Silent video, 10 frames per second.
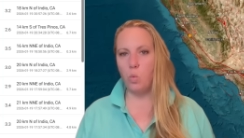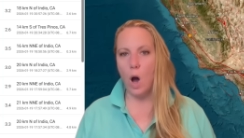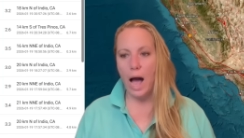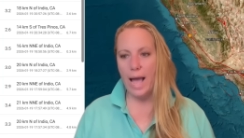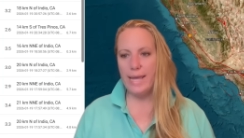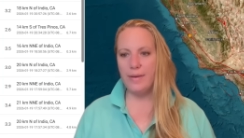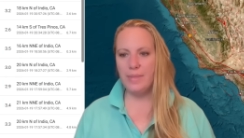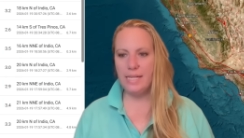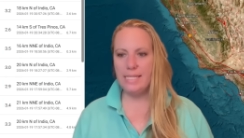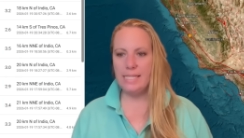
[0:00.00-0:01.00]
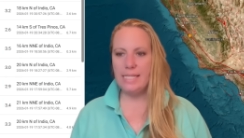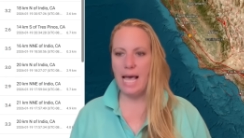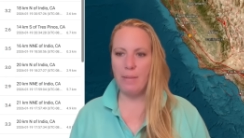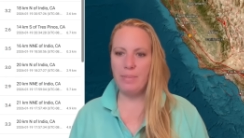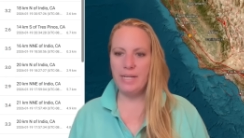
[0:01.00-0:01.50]
why this is
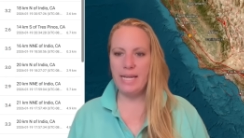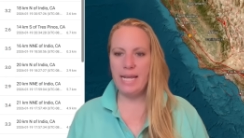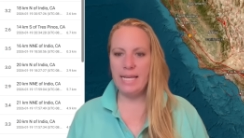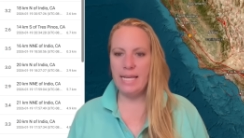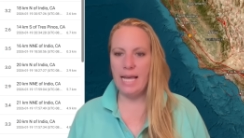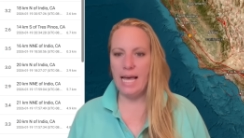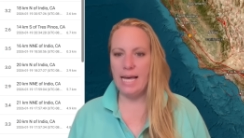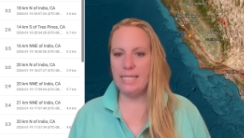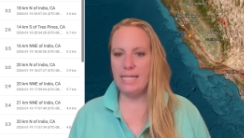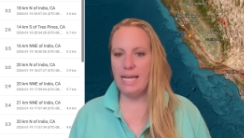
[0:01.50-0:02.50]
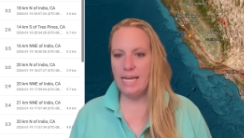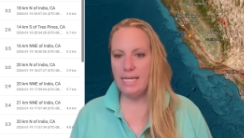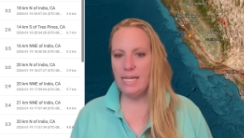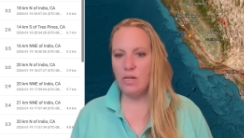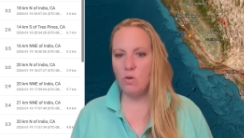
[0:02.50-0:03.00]
happening at
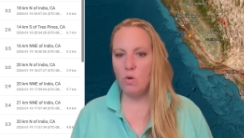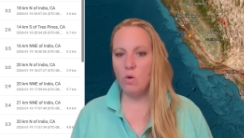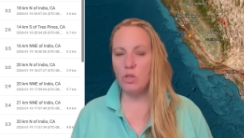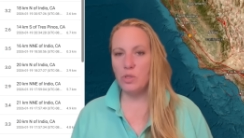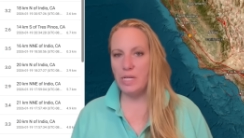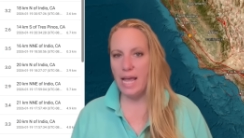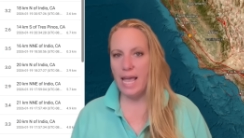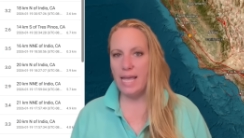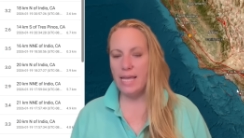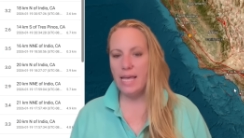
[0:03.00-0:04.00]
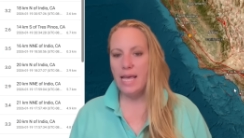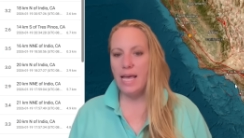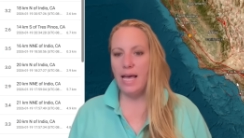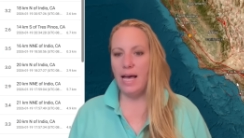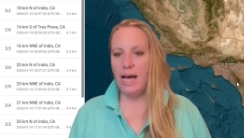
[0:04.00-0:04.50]
Indio today,
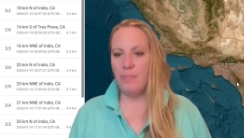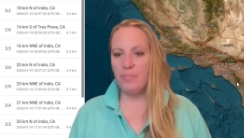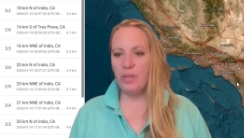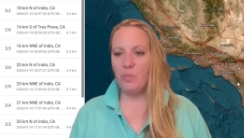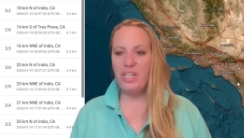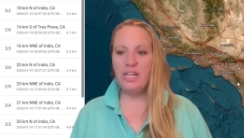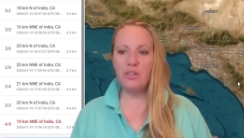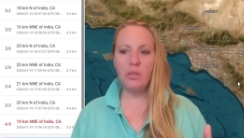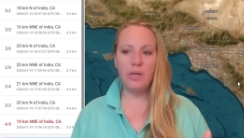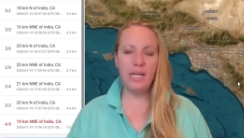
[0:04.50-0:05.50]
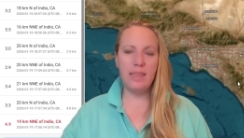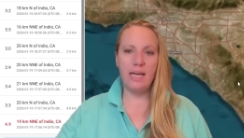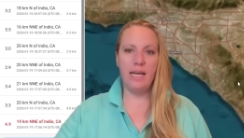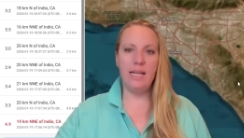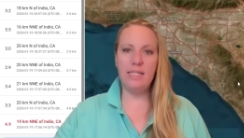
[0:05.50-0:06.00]
um, we need to look at
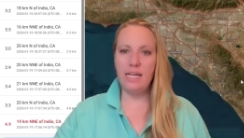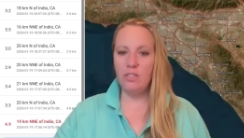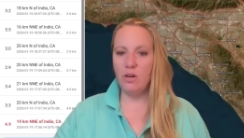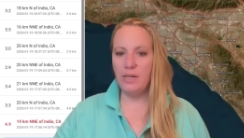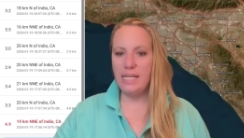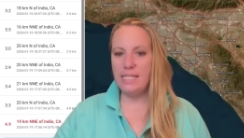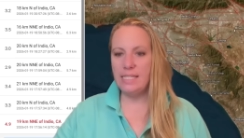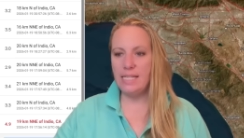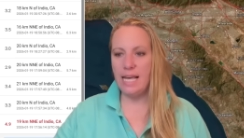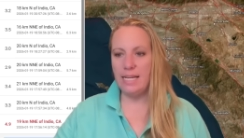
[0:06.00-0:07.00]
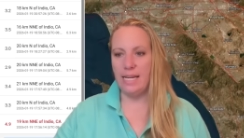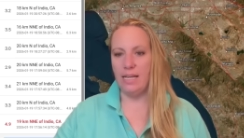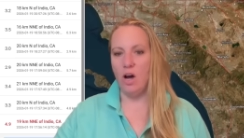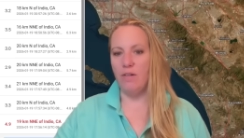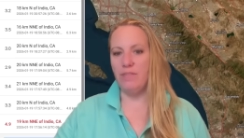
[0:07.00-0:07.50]
the tectonic
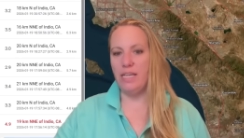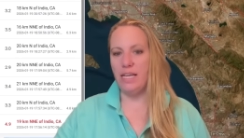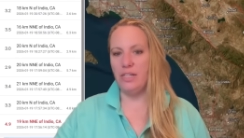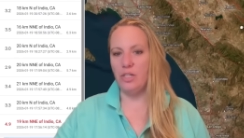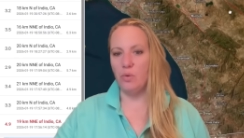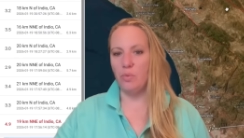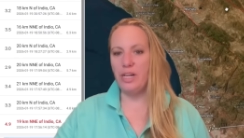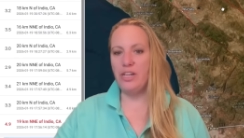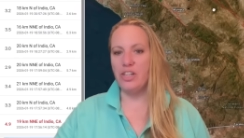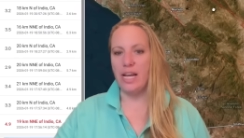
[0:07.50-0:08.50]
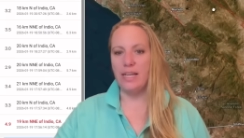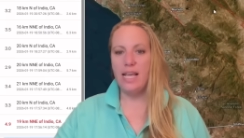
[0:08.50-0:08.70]
setting of the Indio region.